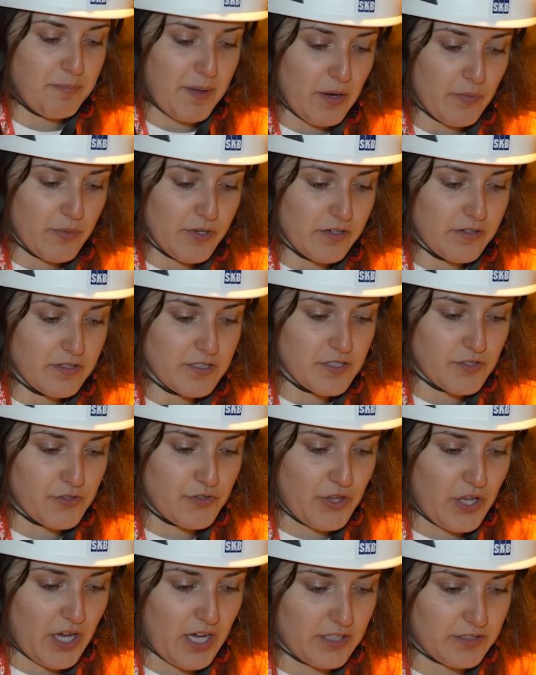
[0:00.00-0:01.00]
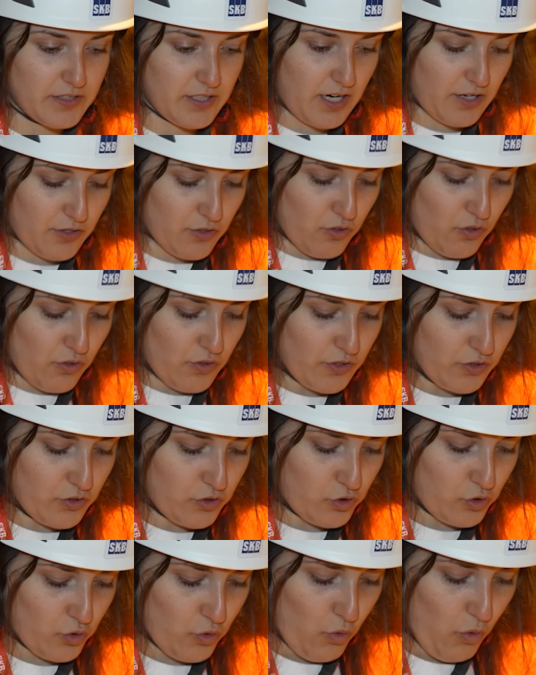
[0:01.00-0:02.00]
barriers that are
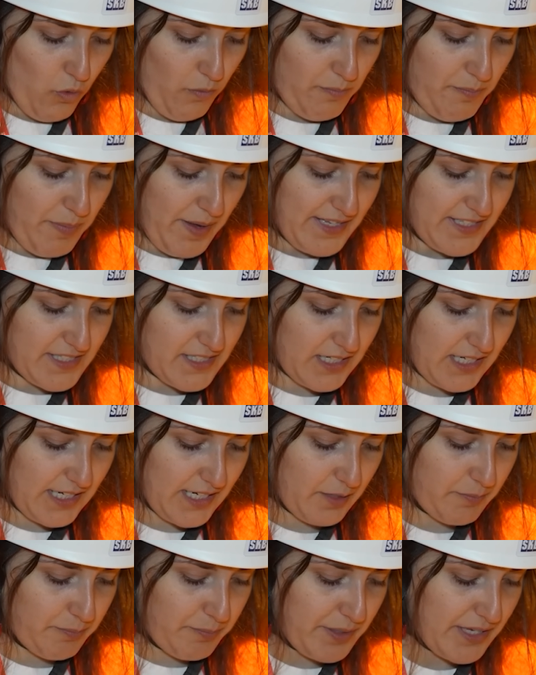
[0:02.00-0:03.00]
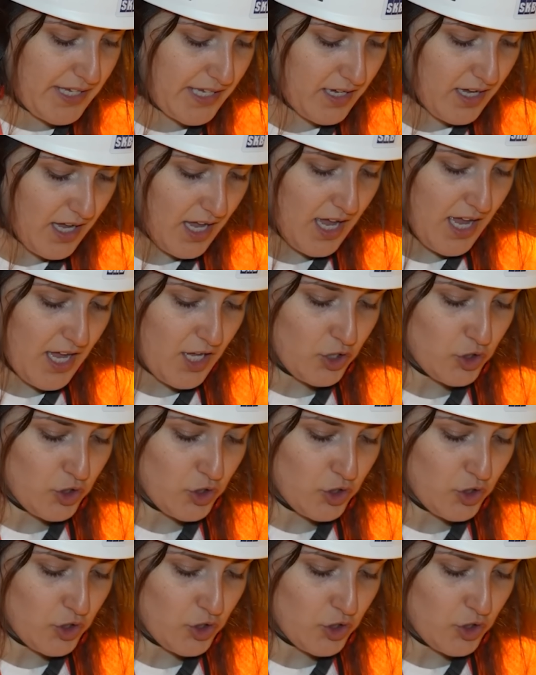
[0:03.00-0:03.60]
going to basically be